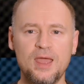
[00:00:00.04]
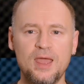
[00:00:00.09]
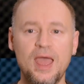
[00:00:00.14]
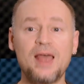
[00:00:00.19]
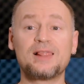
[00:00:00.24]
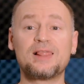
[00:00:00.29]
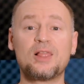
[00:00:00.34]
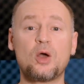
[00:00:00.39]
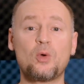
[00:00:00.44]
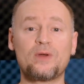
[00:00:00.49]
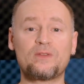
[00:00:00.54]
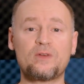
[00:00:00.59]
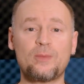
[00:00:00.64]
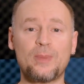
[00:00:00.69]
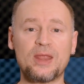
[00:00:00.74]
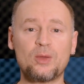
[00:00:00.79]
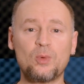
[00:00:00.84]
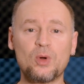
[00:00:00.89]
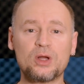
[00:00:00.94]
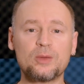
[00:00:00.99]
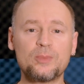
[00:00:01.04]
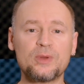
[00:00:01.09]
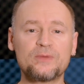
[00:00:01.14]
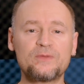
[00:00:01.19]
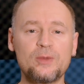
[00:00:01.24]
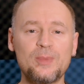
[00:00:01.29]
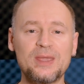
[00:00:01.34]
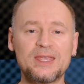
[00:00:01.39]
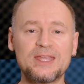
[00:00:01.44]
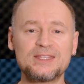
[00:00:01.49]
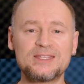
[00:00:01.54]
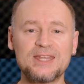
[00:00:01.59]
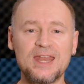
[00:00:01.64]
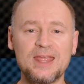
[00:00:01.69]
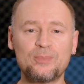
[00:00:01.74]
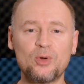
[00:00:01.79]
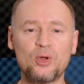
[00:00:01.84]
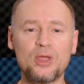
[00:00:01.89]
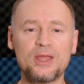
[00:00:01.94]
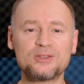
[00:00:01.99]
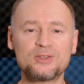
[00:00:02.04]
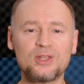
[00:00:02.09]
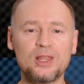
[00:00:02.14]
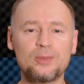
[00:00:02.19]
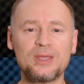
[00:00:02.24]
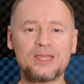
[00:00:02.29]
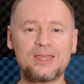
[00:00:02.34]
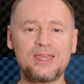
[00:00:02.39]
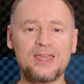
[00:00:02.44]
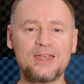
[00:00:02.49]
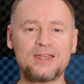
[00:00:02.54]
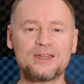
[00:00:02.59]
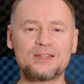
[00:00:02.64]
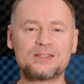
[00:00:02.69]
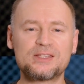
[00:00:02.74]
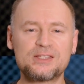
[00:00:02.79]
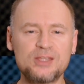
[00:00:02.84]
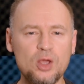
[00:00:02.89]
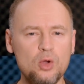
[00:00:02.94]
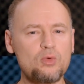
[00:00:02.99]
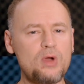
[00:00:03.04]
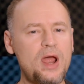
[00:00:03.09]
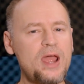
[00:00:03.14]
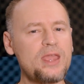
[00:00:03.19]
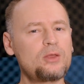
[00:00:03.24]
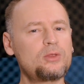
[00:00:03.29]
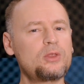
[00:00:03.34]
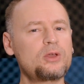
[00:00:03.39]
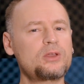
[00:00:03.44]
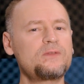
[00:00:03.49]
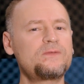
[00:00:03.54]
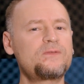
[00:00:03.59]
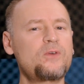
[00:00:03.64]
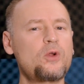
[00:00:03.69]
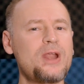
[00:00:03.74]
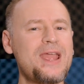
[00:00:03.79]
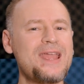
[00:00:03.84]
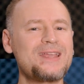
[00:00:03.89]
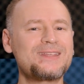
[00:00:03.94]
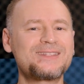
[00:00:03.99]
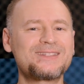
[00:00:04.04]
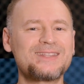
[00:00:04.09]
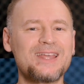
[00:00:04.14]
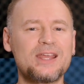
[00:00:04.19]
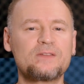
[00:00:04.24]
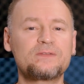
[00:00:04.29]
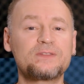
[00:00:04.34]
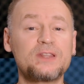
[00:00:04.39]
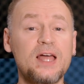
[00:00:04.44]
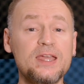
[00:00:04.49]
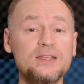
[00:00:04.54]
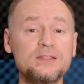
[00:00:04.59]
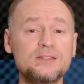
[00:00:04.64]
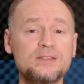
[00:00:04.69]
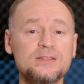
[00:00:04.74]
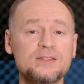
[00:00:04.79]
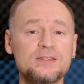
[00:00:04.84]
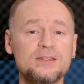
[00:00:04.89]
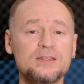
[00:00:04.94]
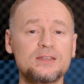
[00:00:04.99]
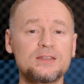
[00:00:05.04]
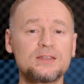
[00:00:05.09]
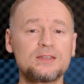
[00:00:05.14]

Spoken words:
Hello everybody, welcome to Filmmaking today. Boy and Dulabic here. So, are you looking for a set of lights?